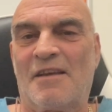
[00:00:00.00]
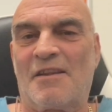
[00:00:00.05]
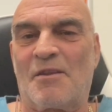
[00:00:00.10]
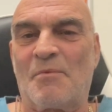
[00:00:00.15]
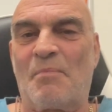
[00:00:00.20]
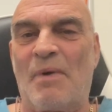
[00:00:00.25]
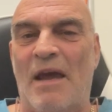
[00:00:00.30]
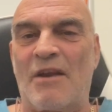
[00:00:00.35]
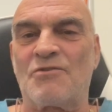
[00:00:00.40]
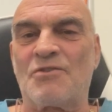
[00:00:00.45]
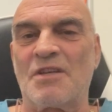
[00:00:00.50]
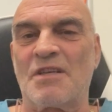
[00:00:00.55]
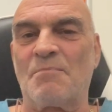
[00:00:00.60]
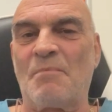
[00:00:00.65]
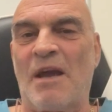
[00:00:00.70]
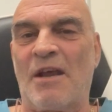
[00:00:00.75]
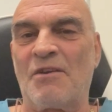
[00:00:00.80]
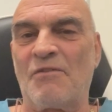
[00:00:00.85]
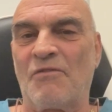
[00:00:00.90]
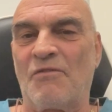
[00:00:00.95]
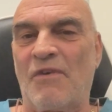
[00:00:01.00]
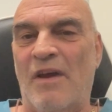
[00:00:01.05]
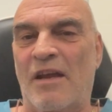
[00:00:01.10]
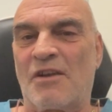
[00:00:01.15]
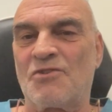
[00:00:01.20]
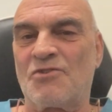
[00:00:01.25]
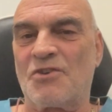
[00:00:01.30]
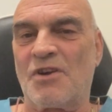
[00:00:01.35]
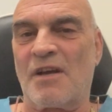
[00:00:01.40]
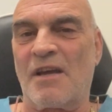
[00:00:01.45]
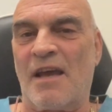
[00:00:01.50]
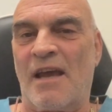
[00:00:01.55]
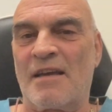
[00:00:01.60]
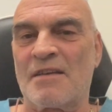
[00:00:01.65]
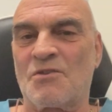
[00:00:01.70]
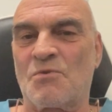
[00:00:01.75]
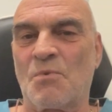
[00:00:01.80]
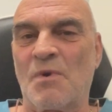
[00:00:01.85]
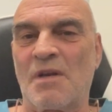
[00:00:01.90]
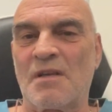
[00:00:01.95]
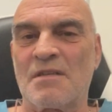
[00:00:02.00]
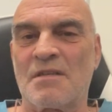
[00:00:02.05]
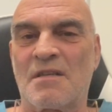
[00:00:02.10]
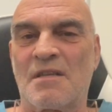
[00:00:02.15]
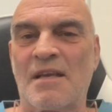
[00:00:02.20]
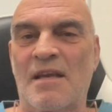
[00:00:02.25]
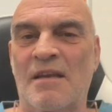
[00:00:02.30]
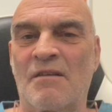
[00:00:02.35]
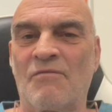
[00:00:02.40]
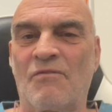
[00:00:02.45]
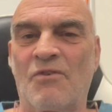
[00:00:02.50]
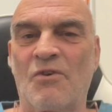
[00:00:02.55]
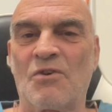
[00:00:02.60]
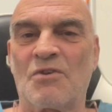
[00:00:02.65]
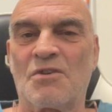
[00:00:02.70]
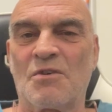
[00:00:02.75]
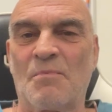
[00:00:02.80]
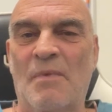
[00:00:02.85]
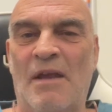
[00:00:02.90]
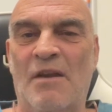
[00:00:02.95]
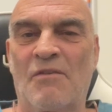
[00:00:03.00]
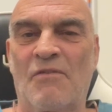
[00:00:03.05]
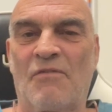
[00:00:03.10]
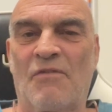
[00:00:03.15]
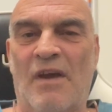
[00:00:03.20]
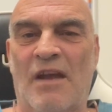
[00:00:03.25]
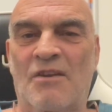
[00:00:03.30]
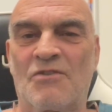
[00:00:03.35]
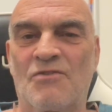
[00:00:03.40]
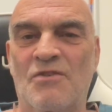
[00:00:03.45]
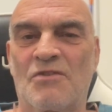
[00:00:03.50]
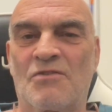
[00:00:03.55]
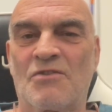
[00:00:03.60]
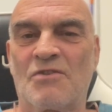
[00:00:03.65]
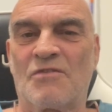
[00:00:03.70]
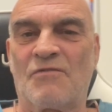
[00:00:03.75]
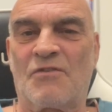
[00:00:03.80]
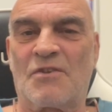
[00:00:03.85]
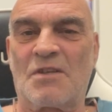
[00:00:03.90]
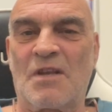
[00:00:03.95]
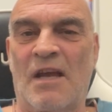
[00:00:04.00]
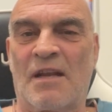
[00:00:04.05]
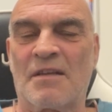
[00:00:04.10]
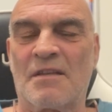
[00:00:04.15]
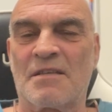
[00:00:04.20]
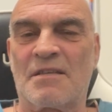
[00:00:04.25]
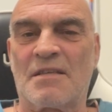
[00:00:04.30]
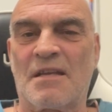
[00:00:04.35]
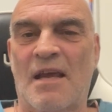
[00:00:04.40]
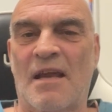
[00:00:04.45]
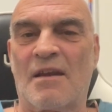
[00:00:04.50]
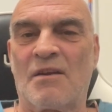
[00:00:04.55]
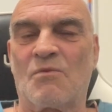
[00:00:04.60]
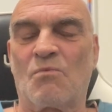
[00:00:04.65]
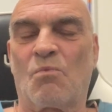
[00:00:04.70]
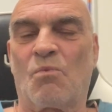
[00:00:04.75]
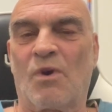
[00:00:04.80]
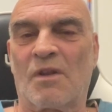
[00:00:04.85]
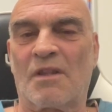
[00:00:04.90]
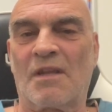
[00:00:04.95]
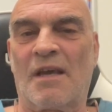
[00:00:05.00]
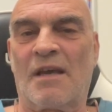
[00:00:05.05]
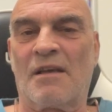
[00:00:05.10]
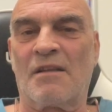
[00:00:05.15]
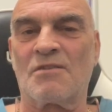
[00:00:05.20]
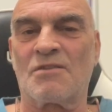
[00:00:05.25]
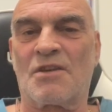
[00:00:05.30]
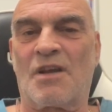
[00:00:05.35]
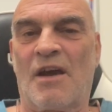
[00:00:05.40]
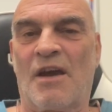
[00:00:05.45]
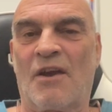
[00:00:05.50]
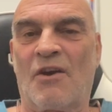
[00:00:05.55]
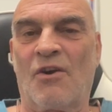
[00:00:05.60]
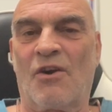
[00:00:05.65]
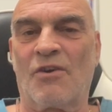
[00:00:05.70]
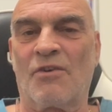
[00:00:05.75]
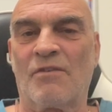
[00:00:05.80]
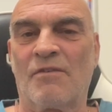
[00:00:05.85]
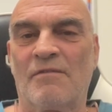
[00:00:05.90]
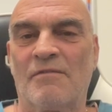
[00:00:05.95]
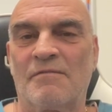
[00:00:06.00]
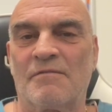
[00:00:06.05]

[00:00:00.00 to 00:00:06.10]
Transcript: the battery manufacturer as well as the inverter manufacturer to understand what the hell's going on.